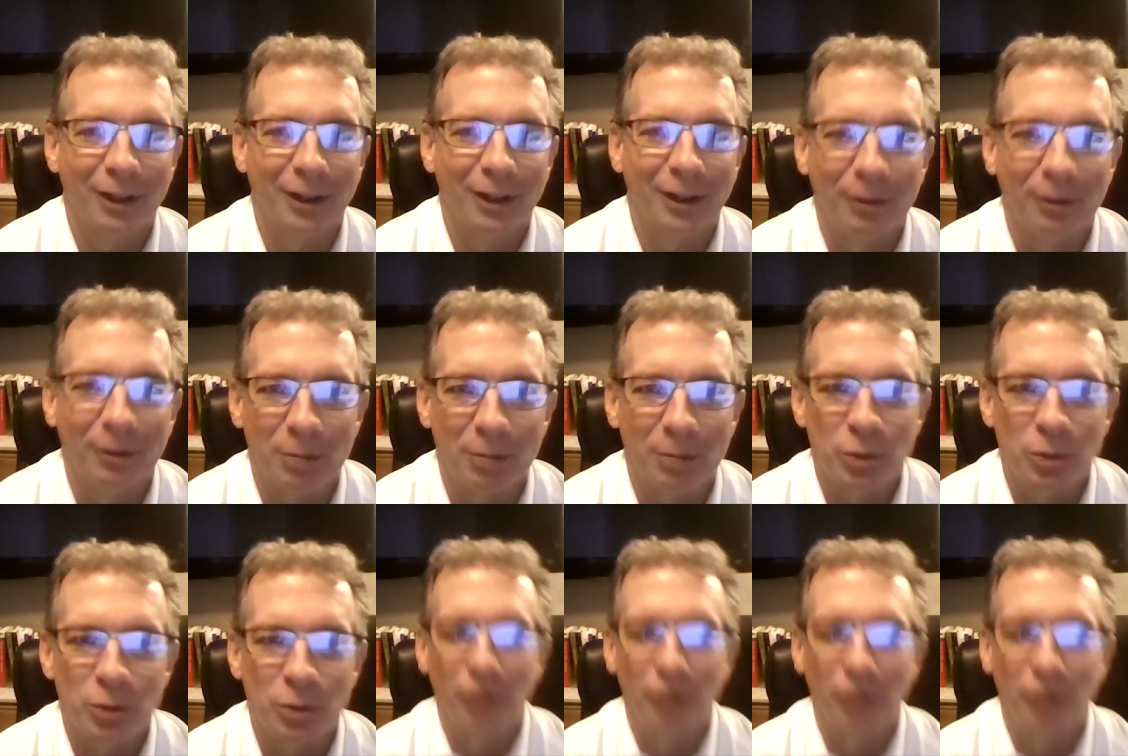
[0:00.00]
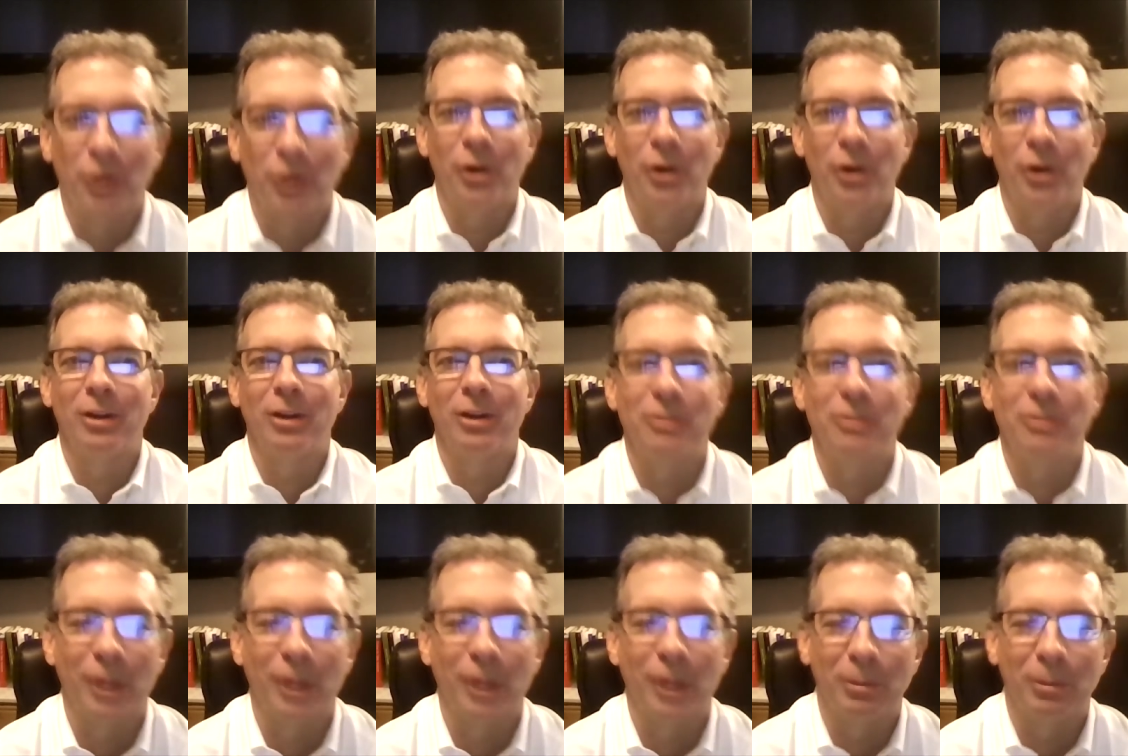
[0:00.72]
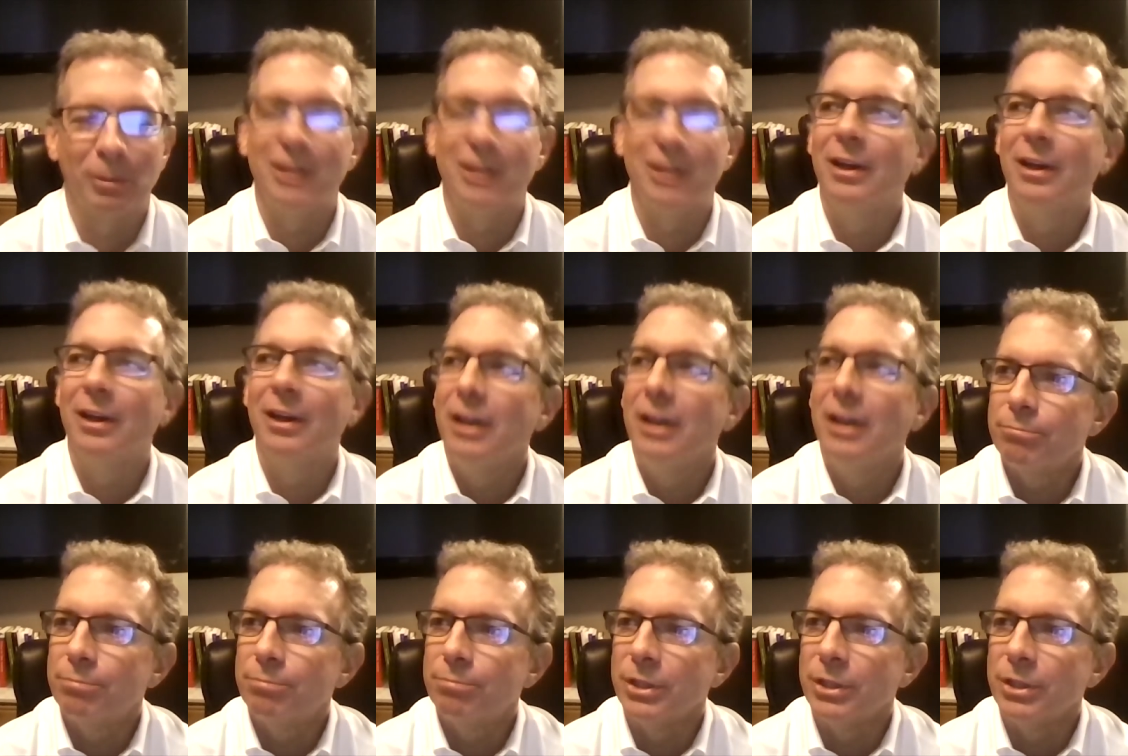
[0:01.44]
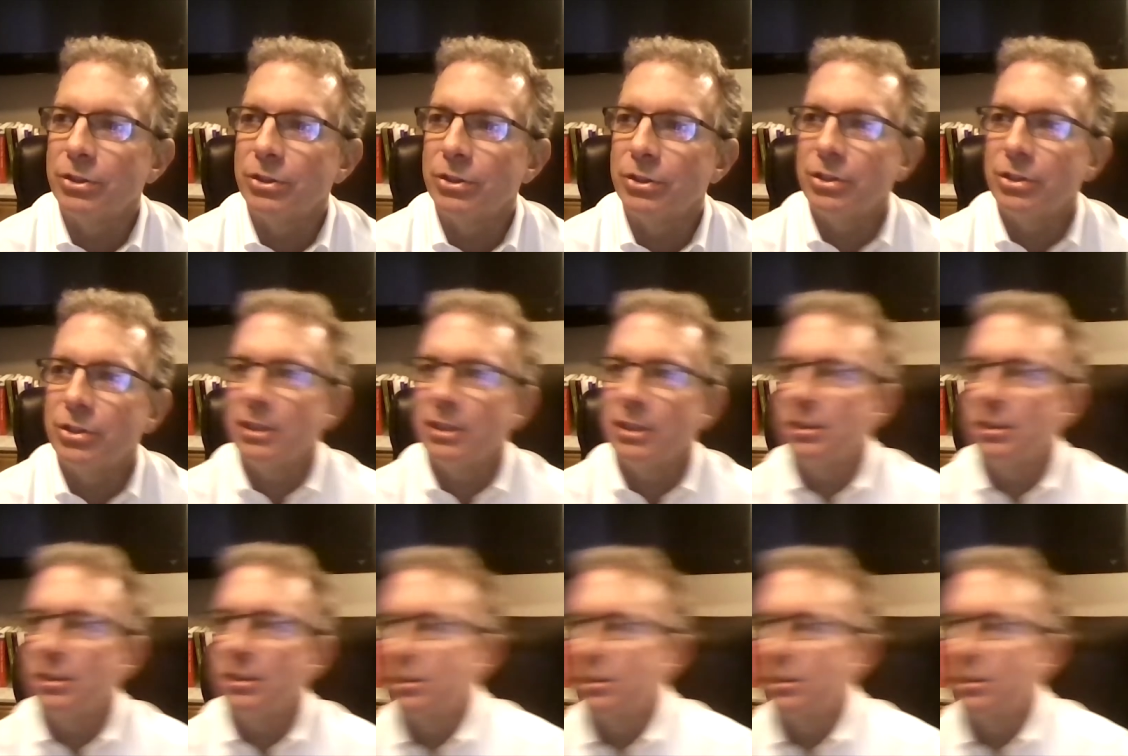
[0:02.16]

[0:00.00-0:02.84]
I'm sort of the nerd in the family, but she